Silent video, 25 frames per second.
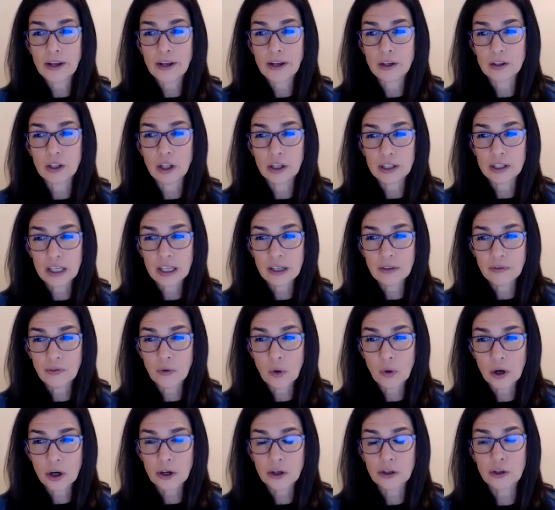looking
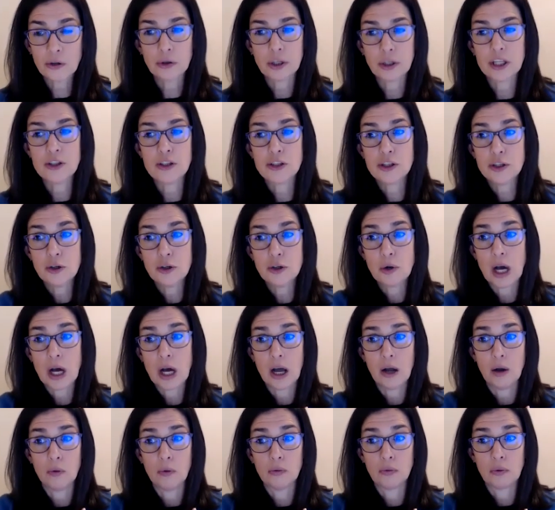for. You can do
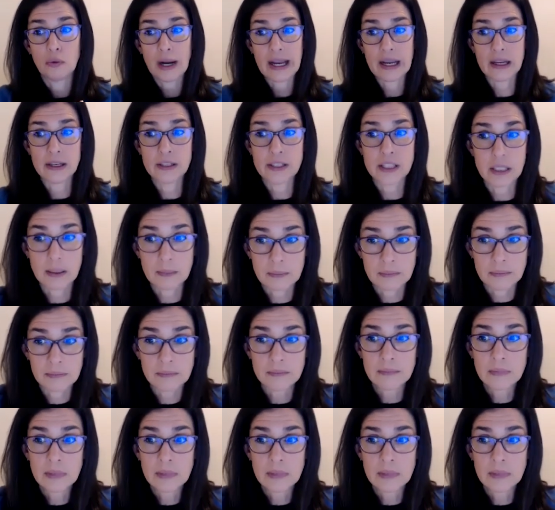a random